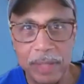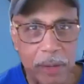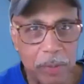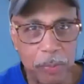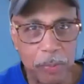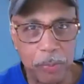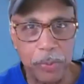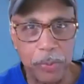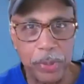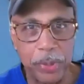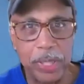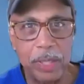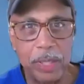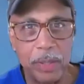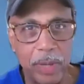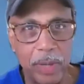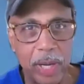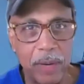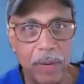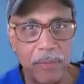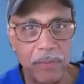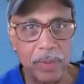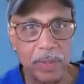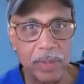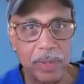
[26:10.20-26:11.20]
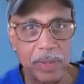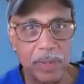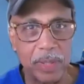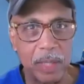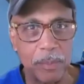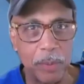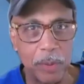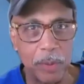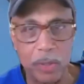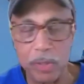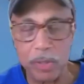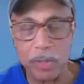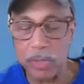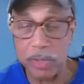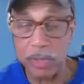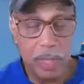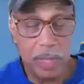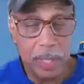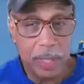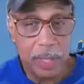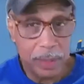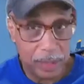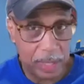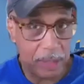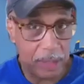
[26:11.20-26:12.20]
that was a breeding ground for a lot of birds.
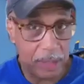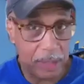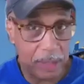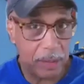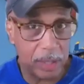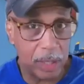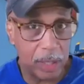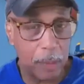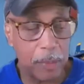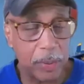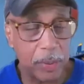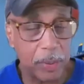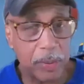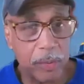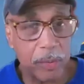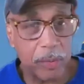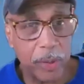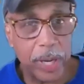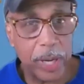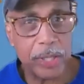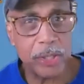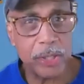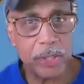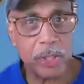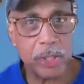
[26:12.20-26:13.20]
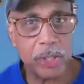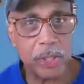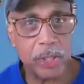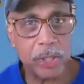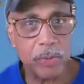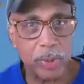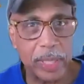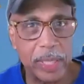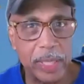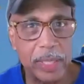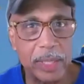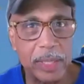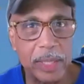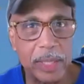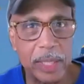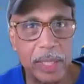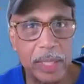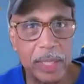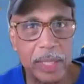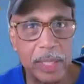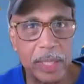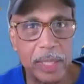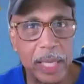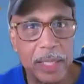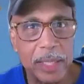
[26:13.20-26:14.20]
They had a number of crashes related to
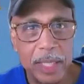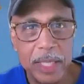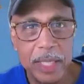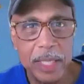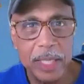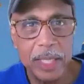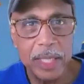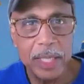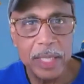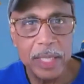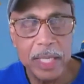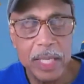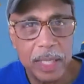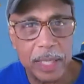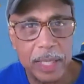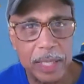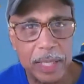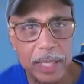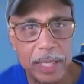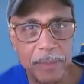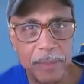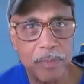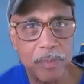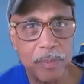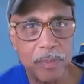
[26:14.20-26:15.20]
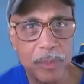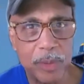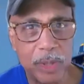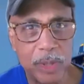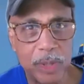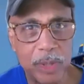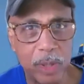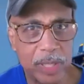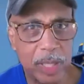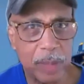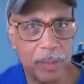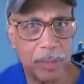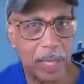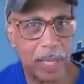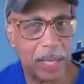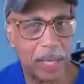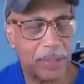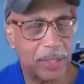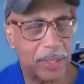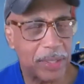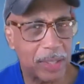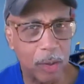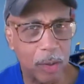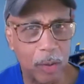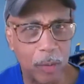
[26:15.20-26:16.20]
that. Uh, so
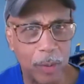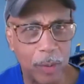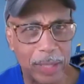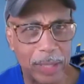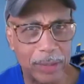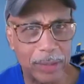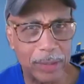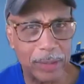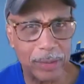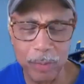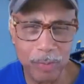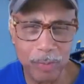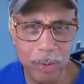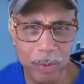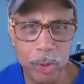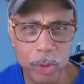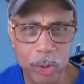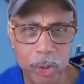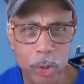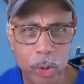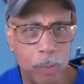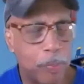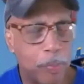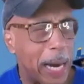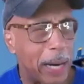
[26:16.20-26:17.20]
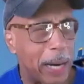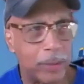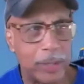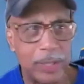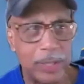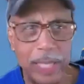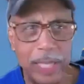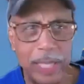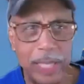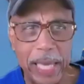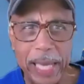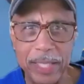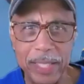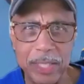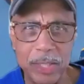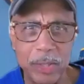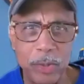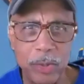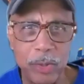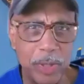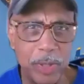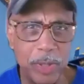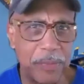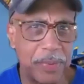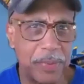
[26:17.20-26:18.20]
sometimes I think they'll go out, they'll, they'll shoot
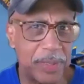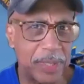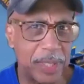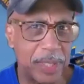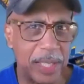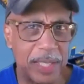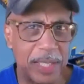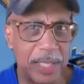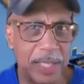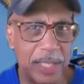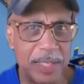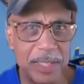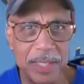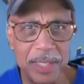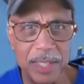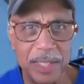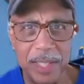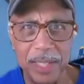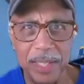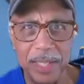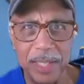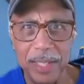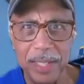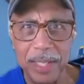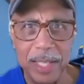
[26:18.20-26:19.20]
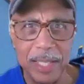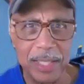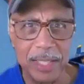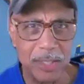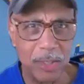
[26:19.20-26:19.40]
pyrotechnics, do different things.